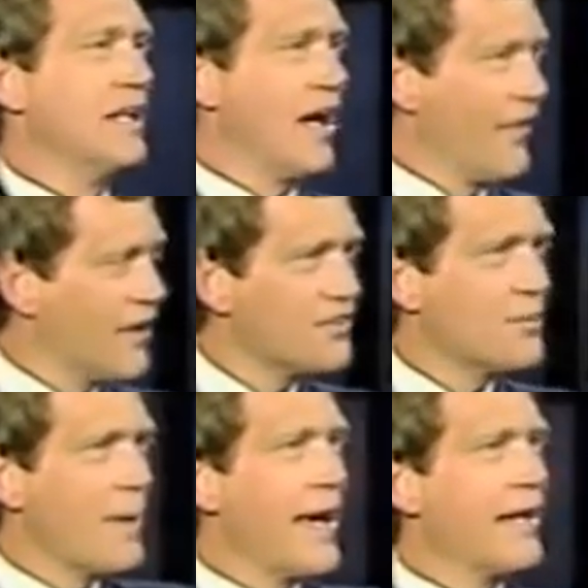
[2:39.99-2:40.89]
Now, there's
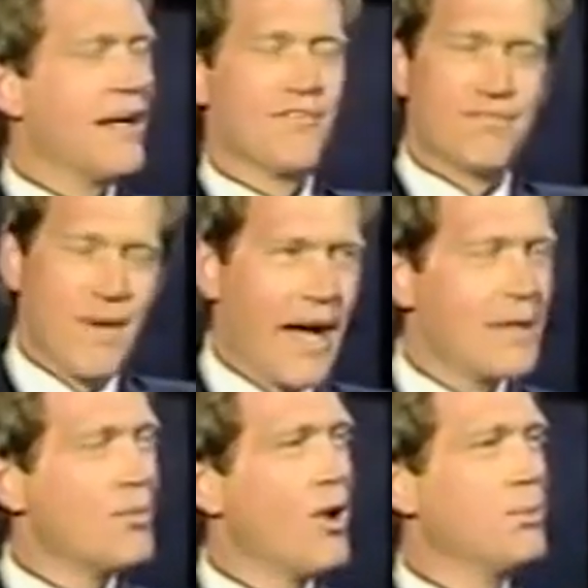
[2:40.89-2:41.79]
a man, a
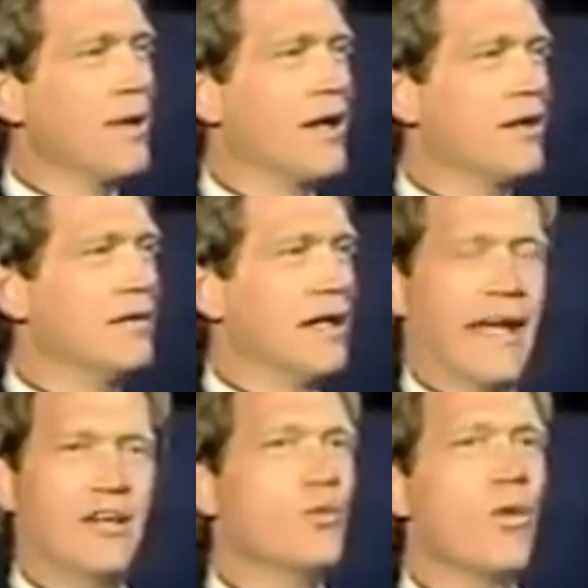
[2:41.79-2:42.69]
fine ball player,
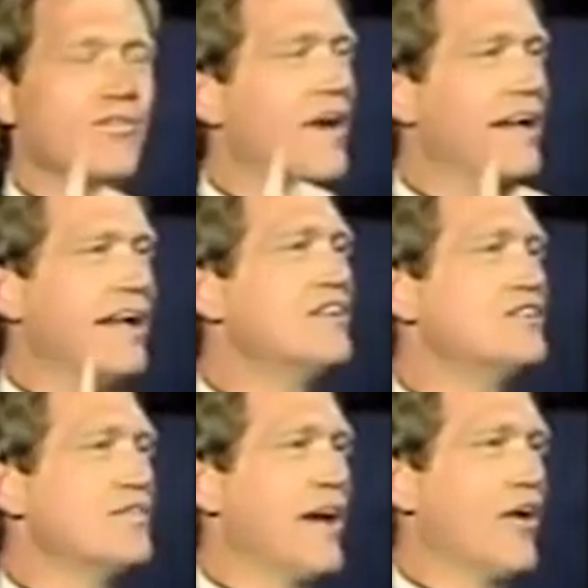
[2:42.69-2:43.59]
and you won't find an inch
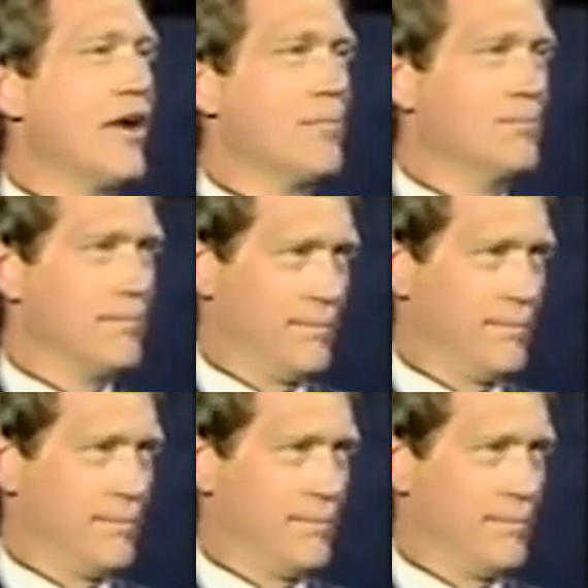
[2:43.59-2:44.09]
of fat on him.